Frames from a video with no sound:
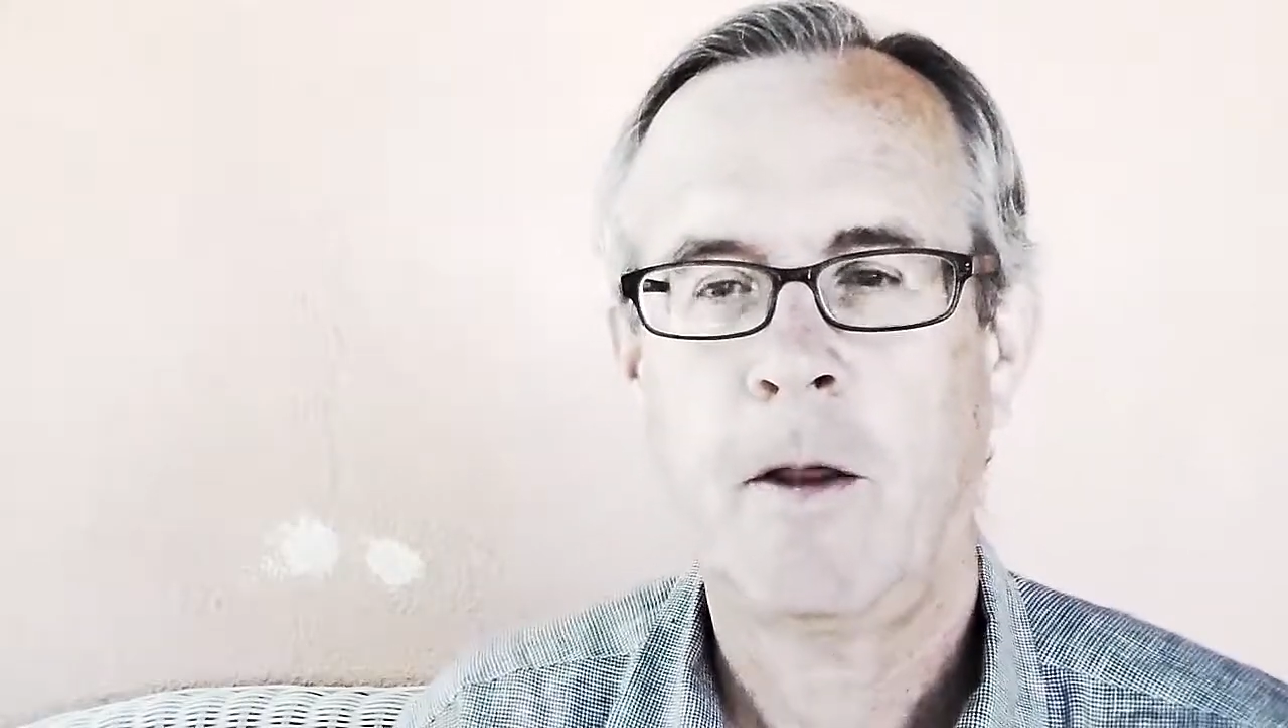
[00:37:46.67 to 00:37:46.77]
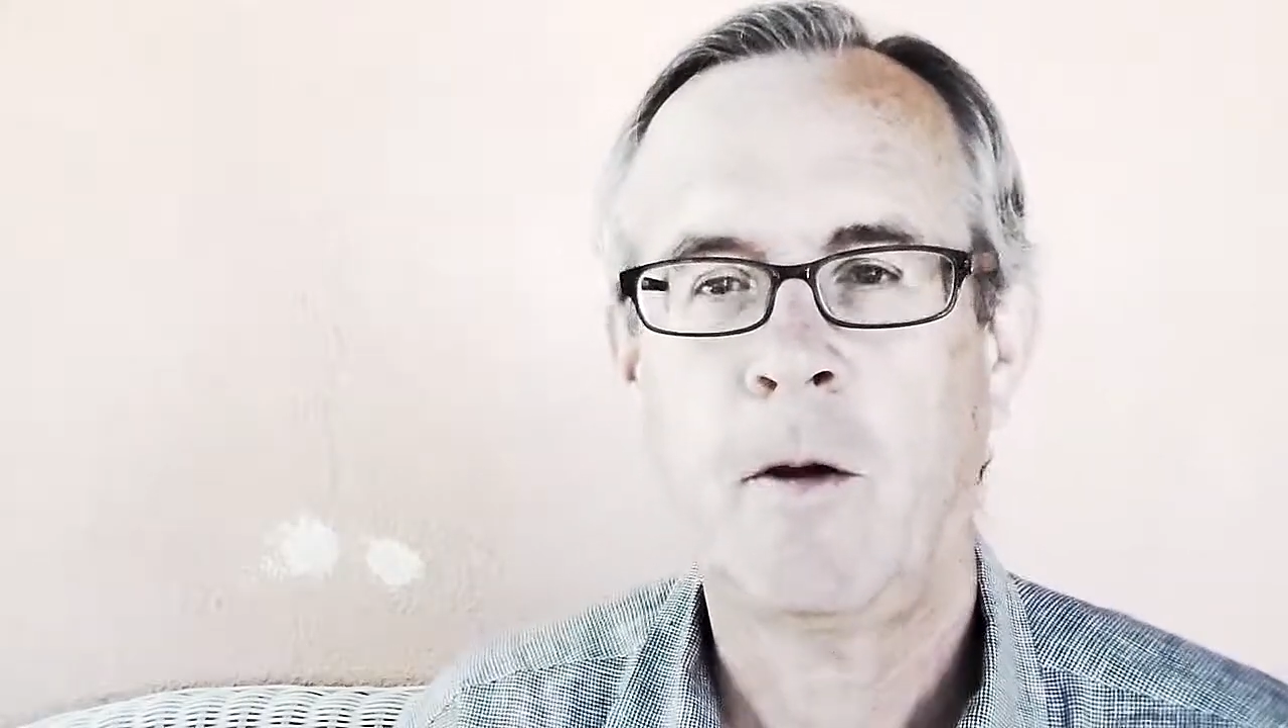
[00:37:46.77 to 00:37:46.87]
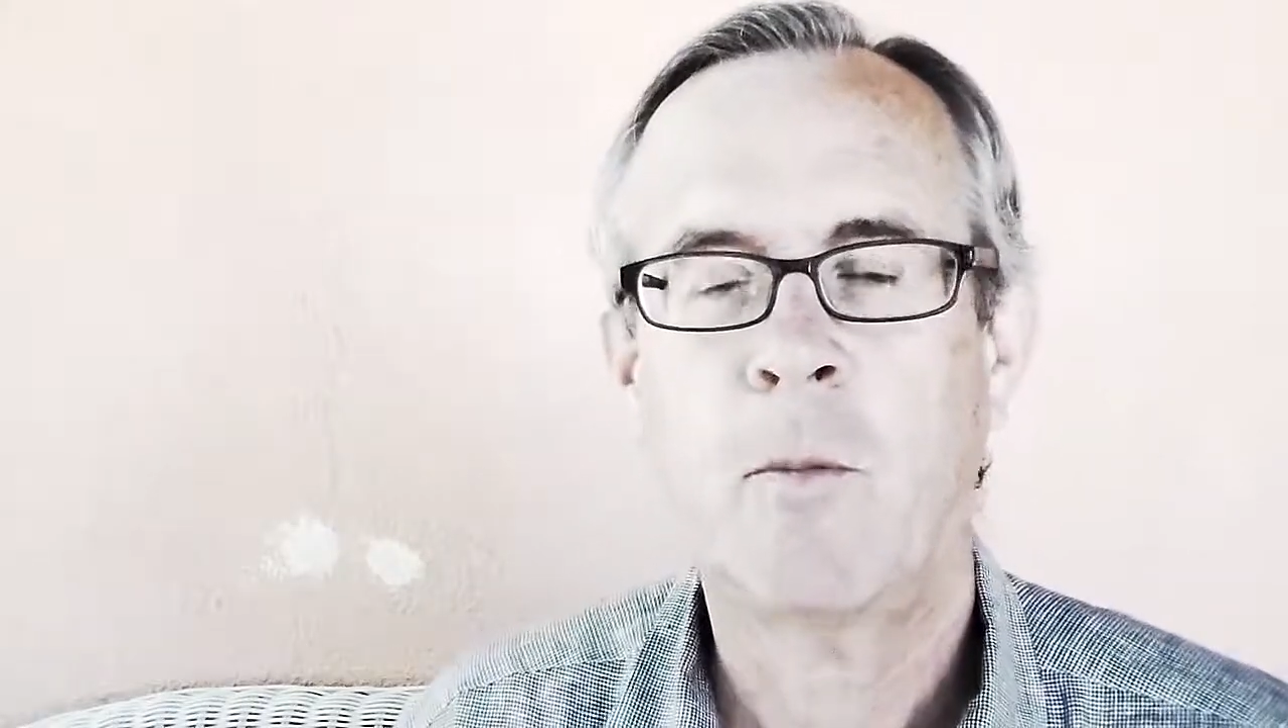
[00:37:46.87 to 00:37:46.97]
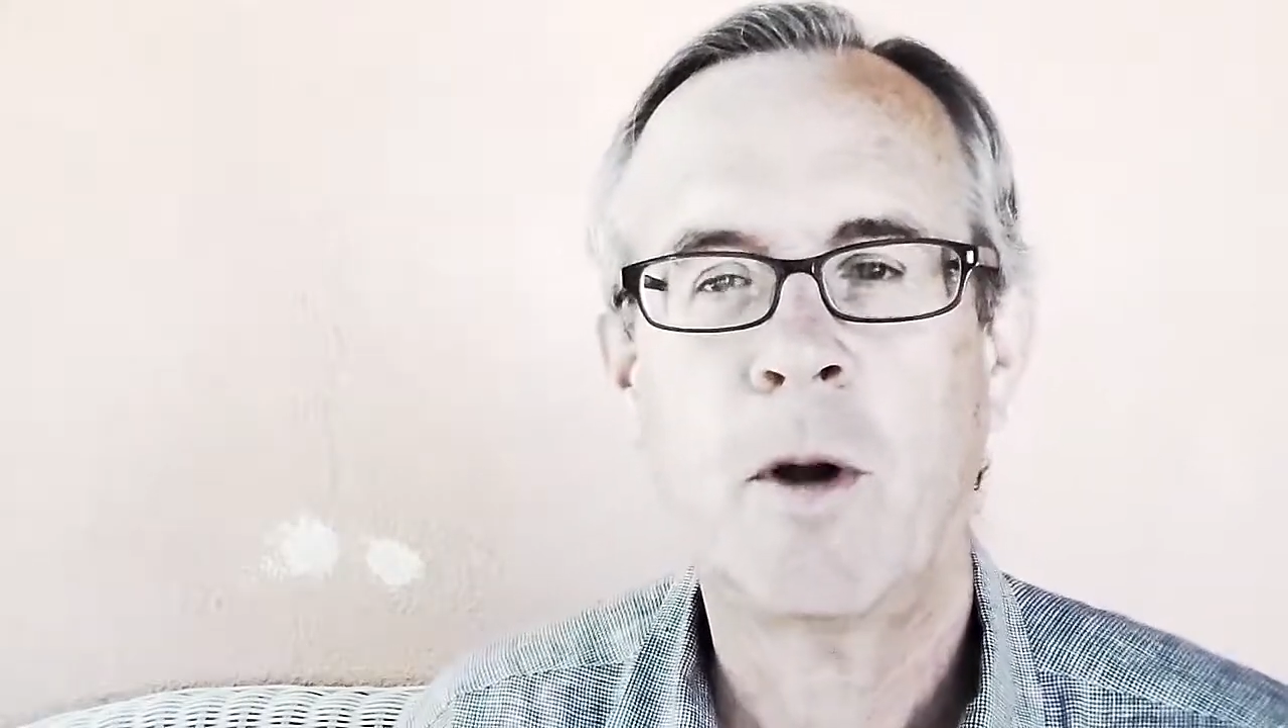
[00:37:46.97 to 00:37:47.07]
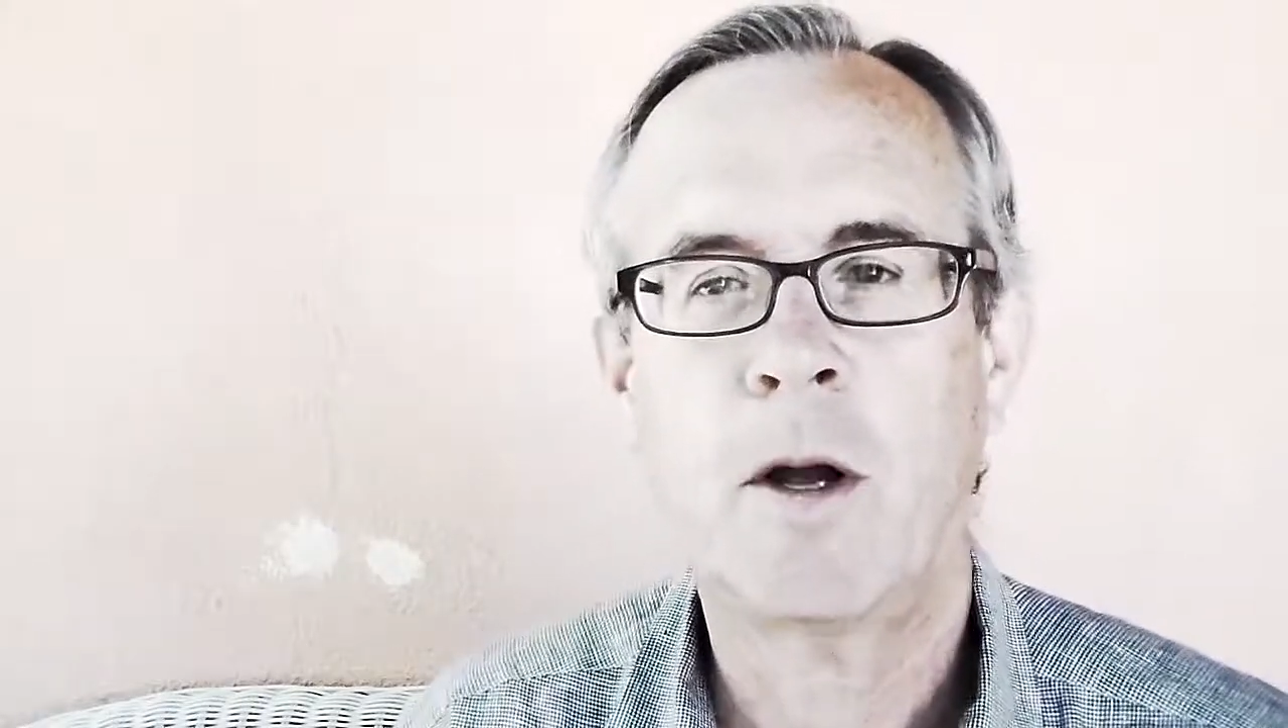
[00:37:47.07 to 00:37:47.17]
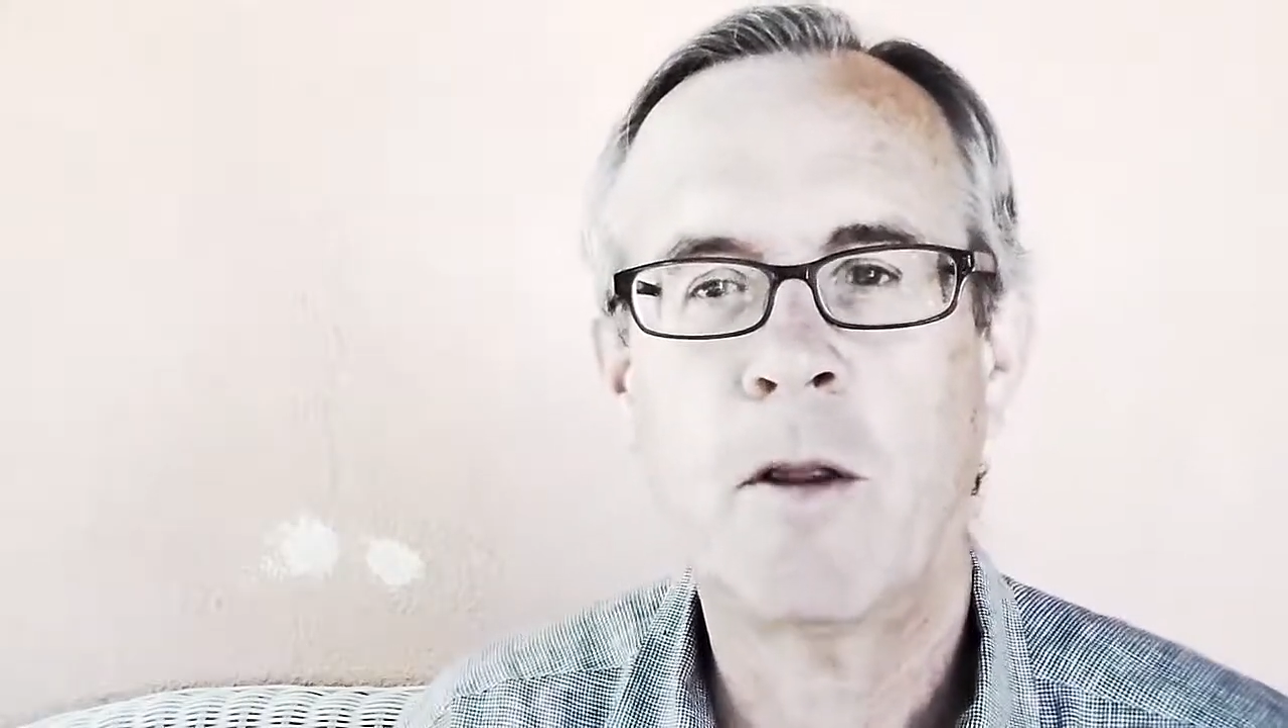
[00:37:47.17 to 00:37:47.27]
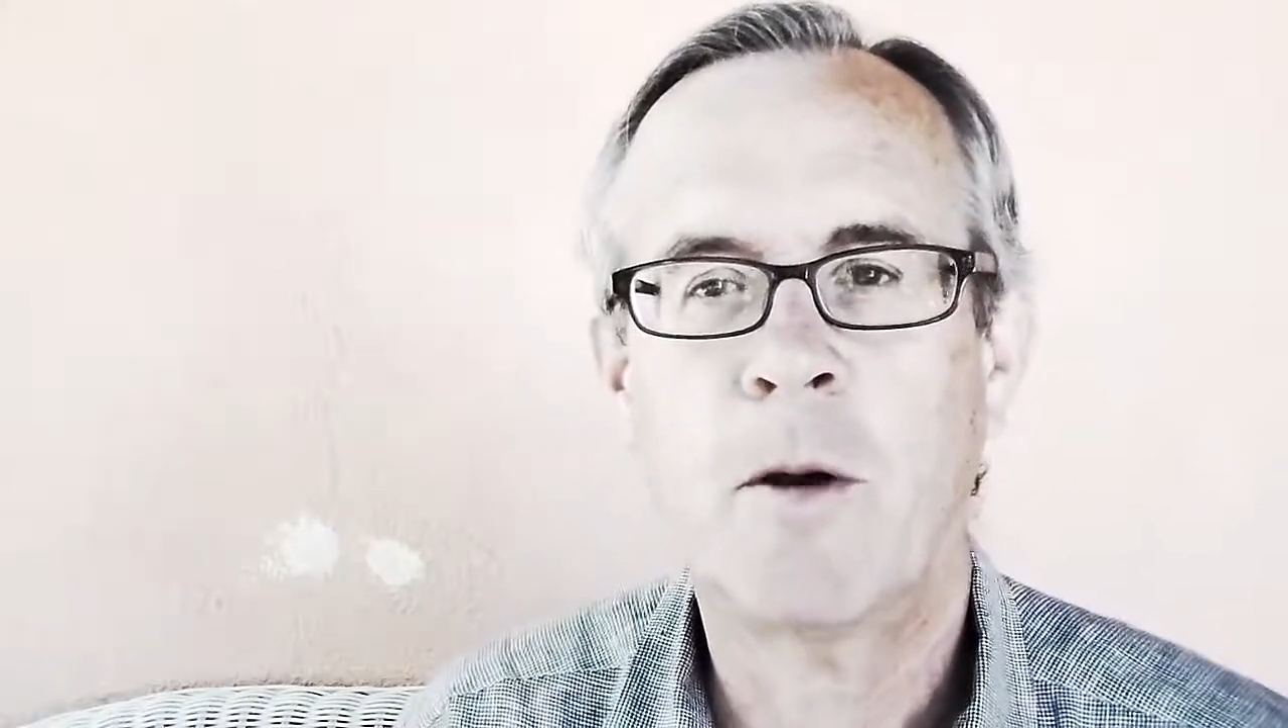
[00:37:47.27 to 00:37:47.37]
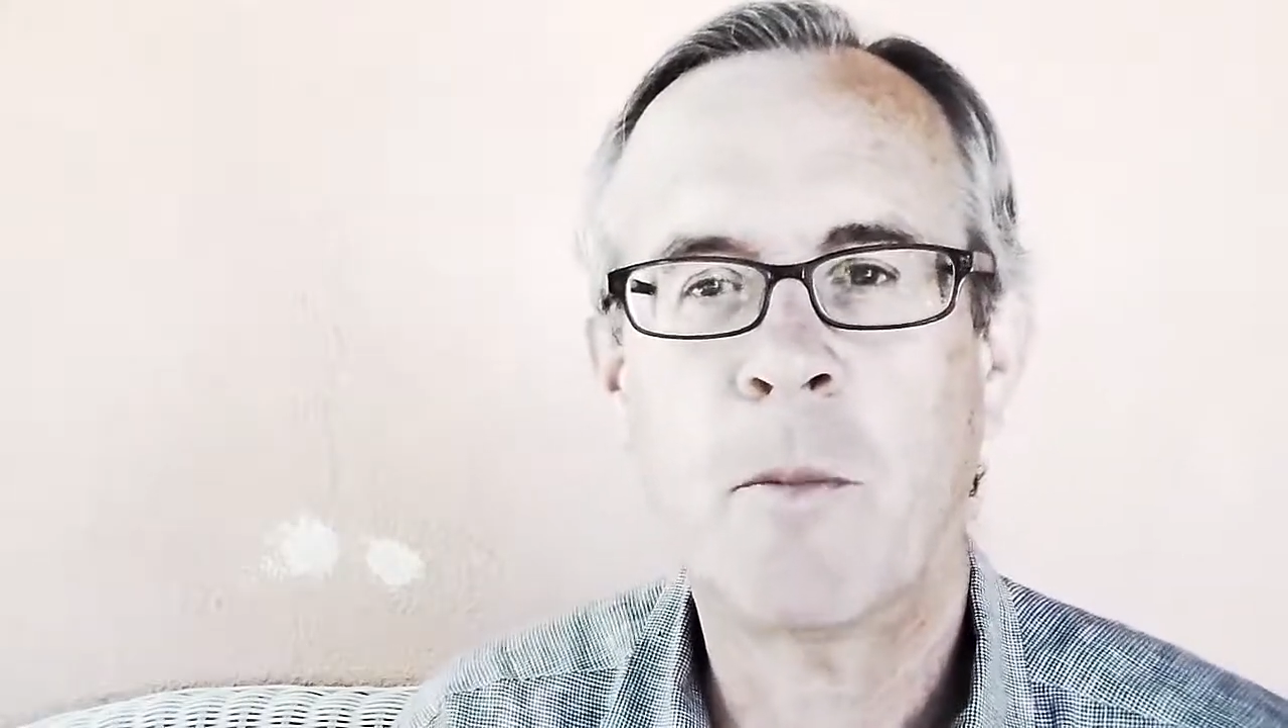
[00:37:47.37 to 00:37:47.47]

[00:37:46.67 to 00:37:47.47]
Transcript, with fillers: and they're bringing